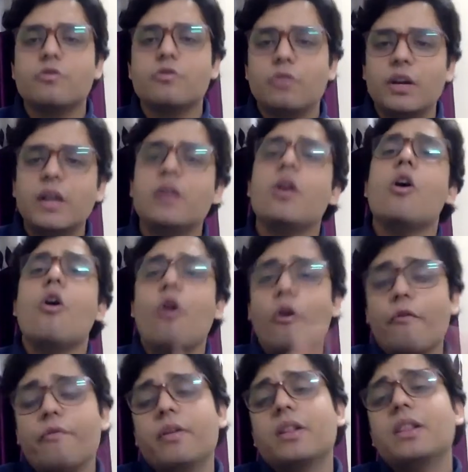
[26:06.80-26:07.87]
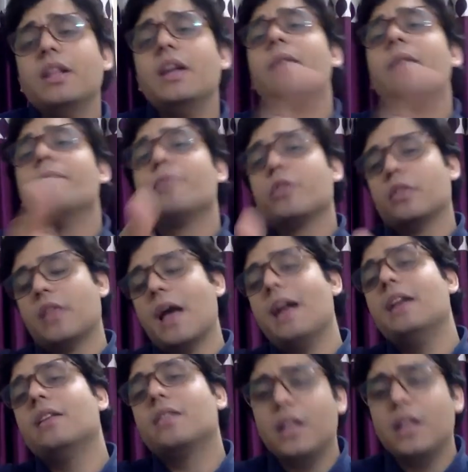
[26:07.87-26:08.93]
it, obviously then
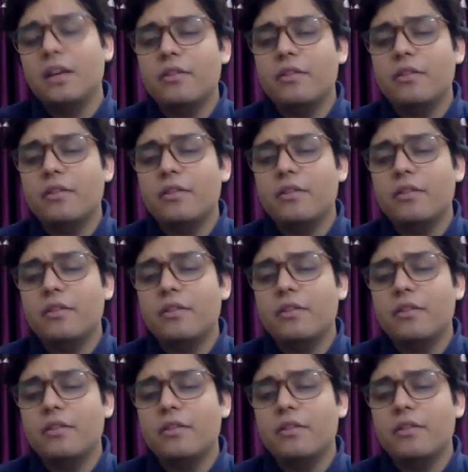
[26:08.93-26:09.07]
C